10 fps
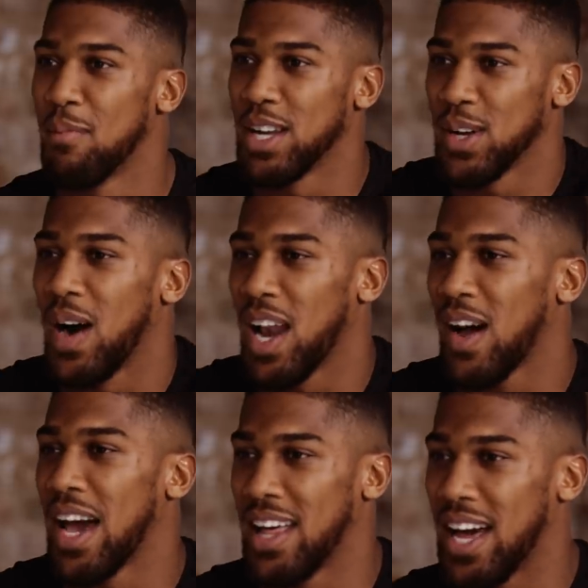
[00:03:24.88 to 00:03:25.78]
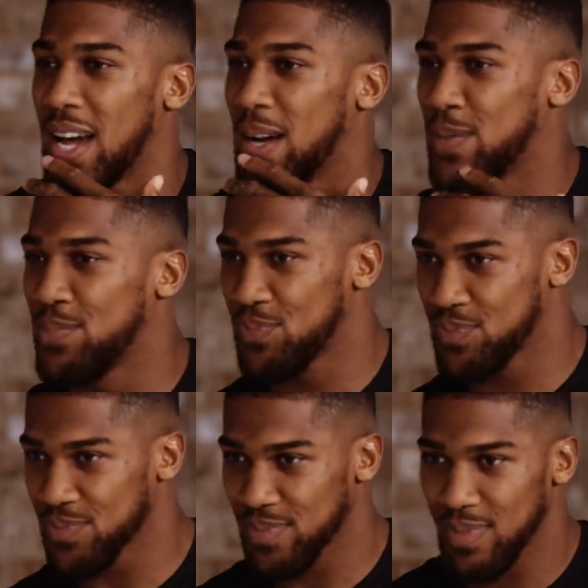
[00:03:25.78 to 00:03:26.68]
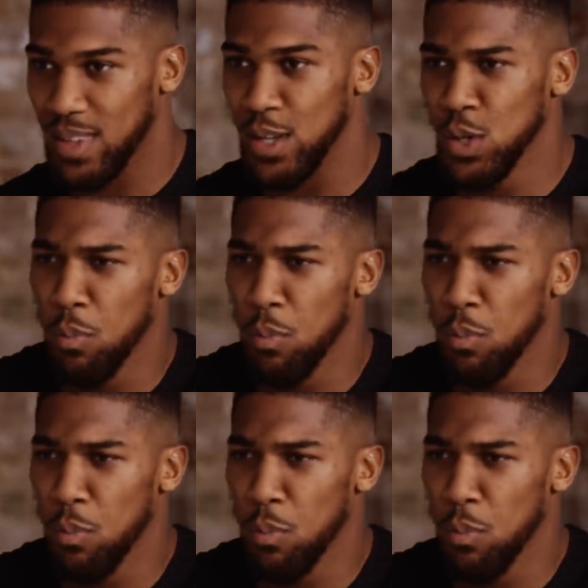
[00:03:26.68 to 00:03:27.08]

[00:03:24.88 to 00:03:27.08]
but you know what I like there? The